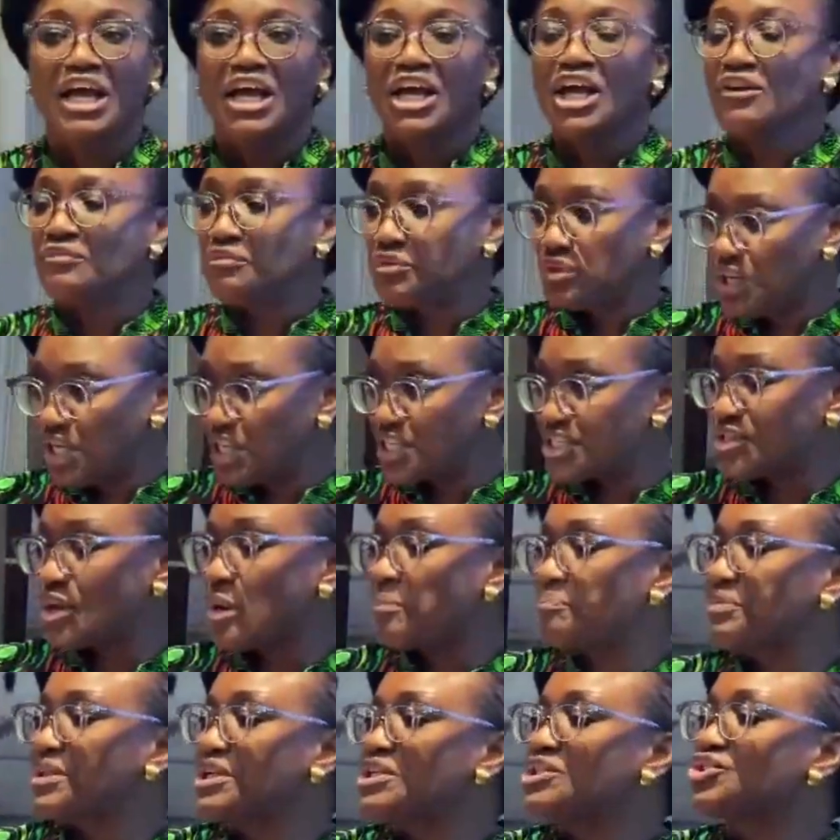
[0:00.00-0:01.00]
If you need
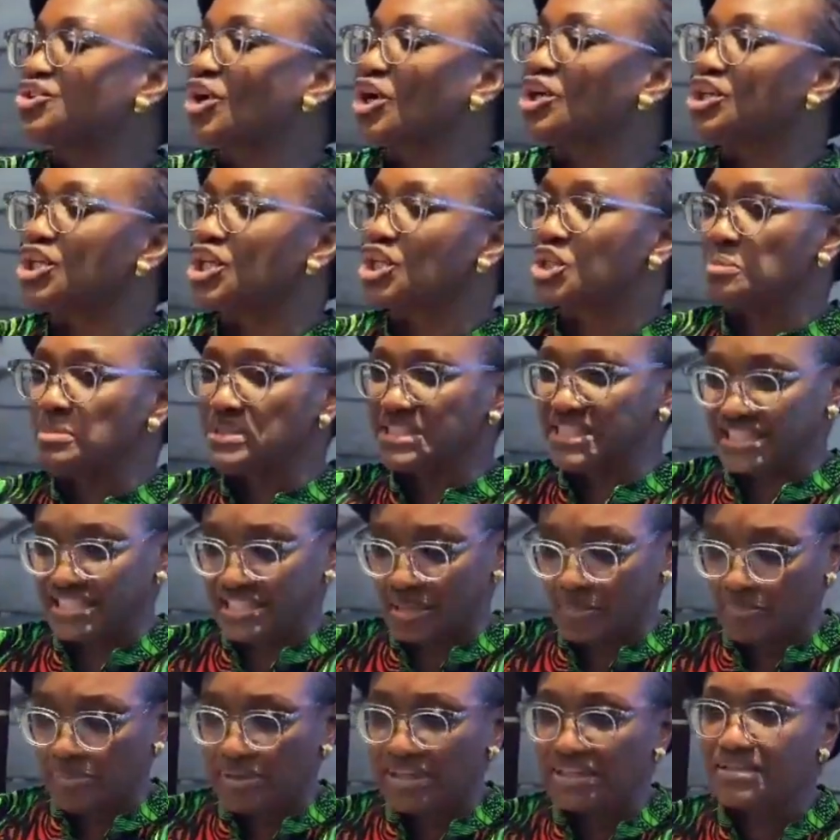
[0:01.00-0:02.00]
something done, you need to be
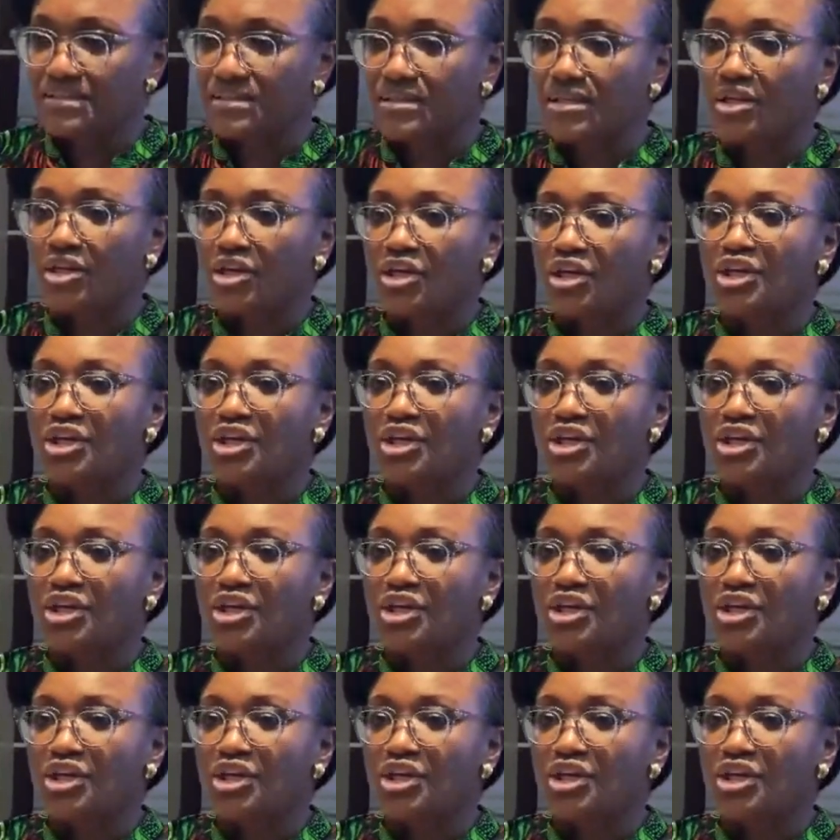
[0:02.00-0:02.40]
disciplined,